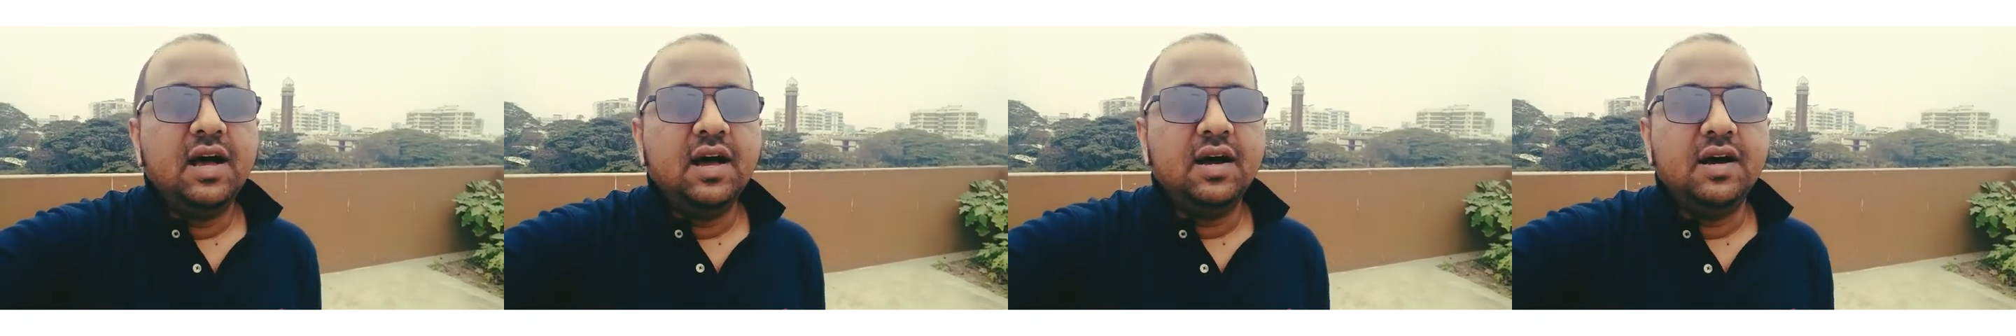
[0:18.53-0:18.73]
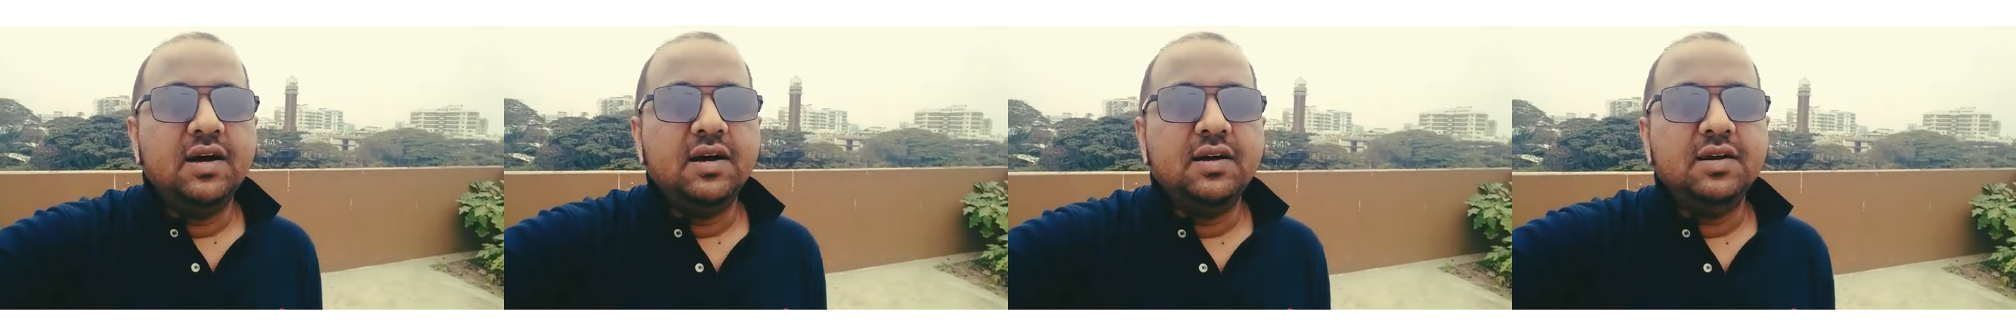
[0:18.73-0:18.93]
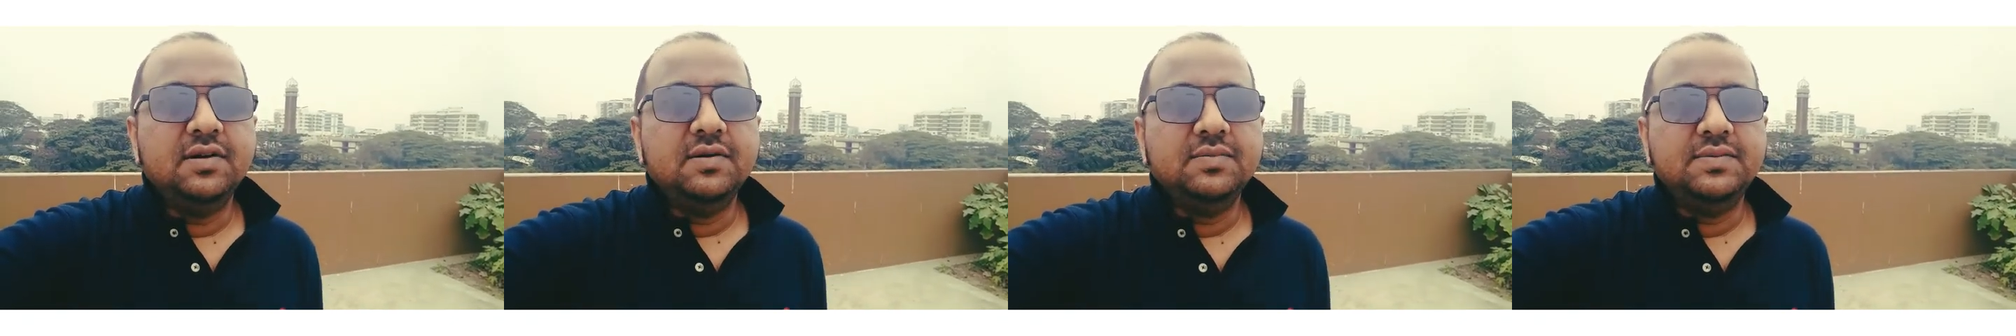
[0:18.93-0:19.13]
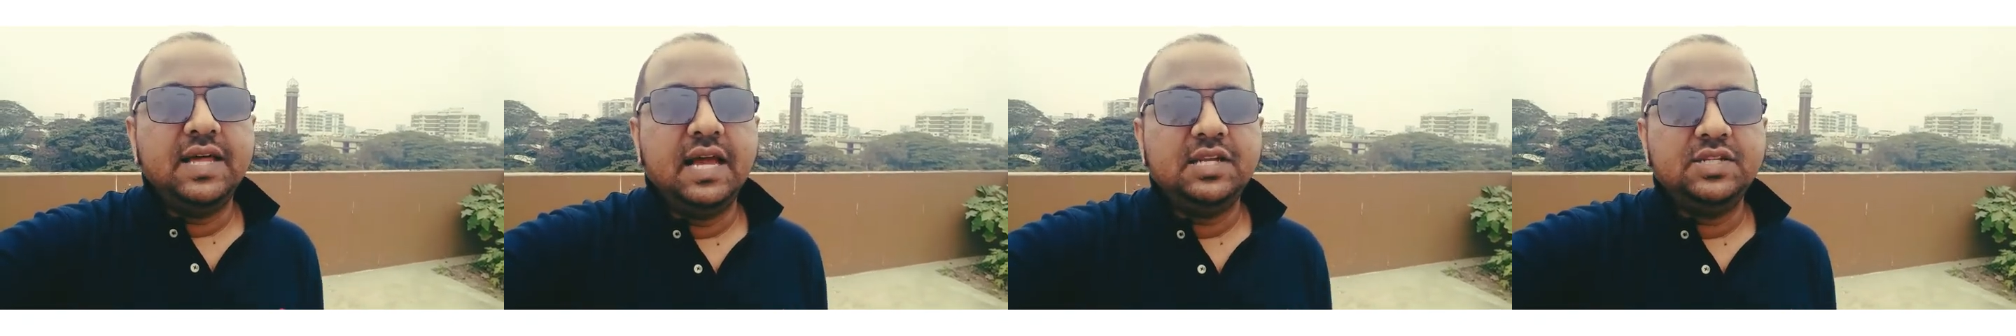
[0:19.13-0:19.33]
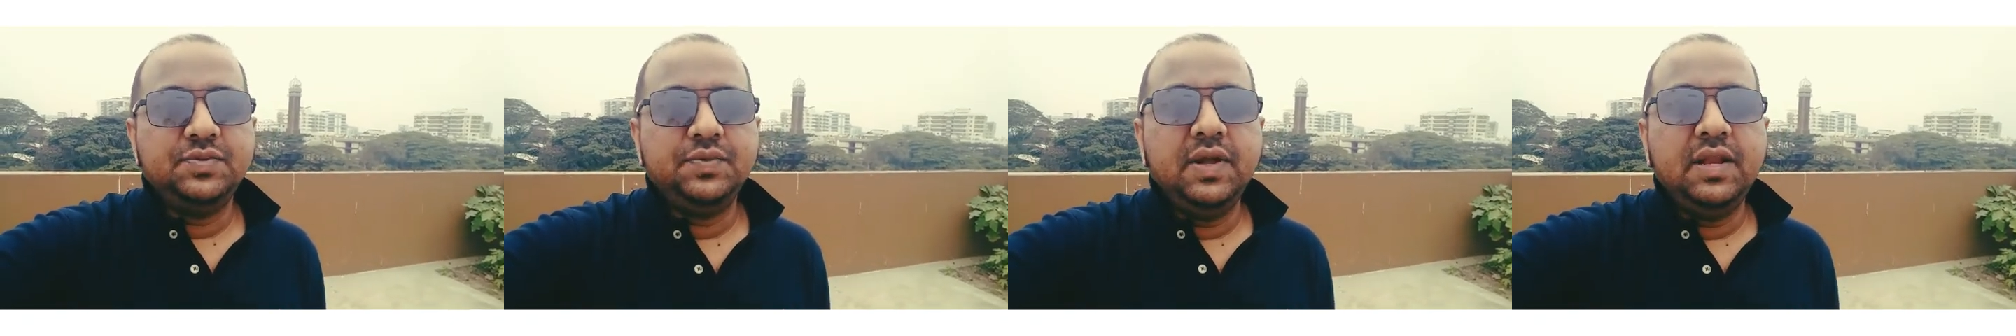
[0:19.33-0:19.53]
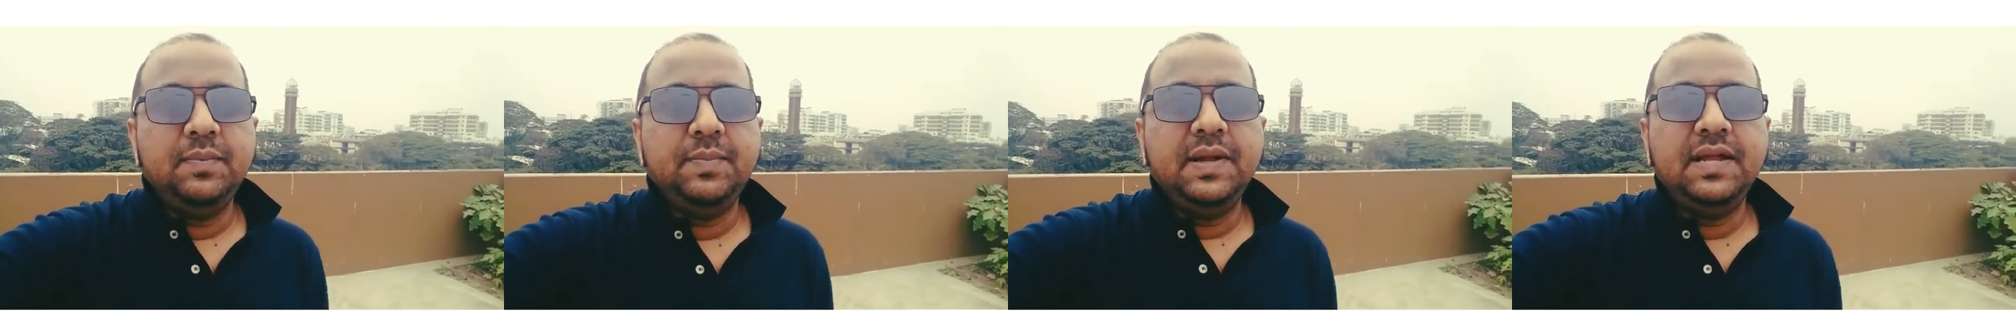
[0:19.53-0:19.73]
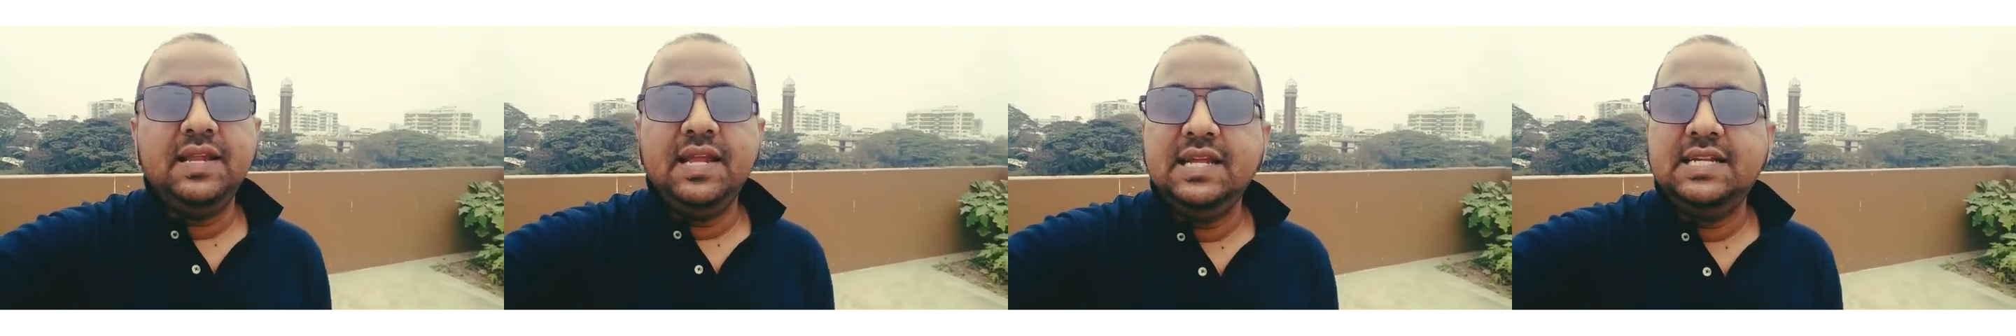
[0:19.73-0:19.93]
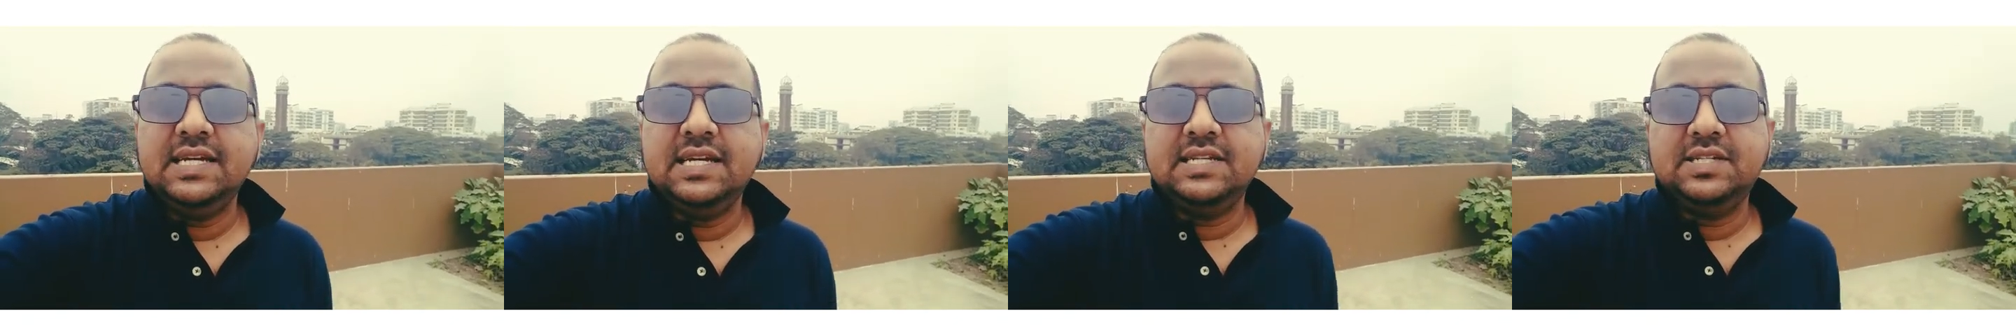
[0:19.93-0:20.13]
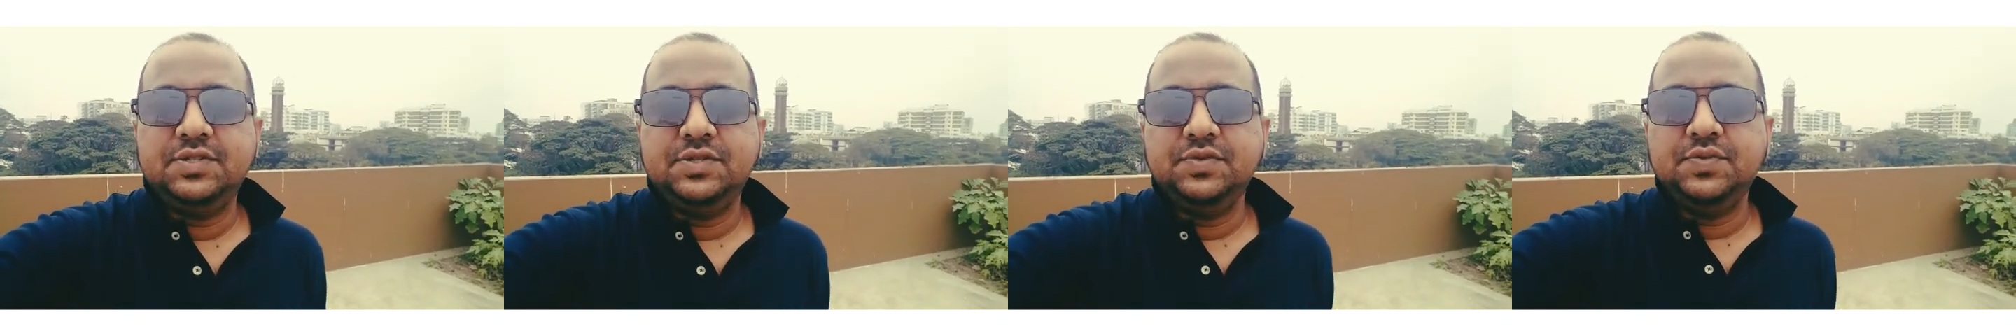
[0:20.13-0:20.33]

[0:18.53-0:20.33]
that will be needed